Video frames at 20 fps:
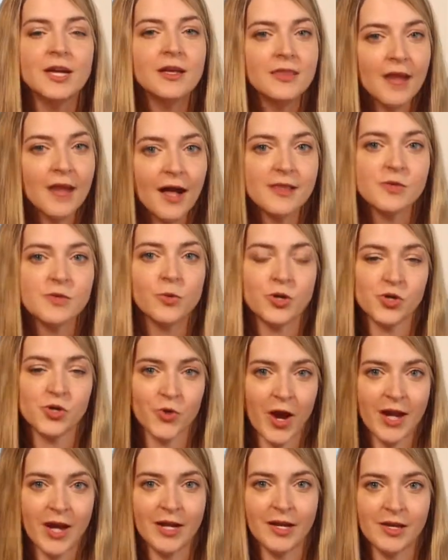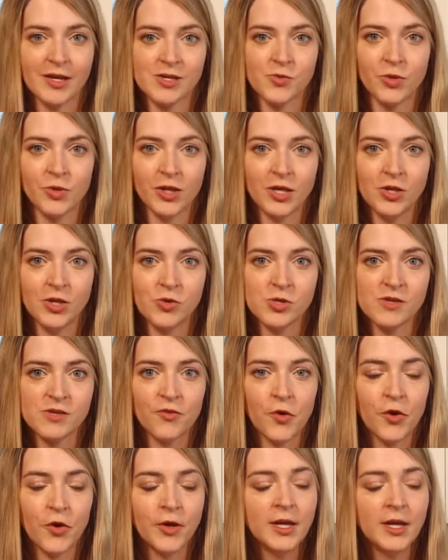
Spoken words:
That's where training is really useful.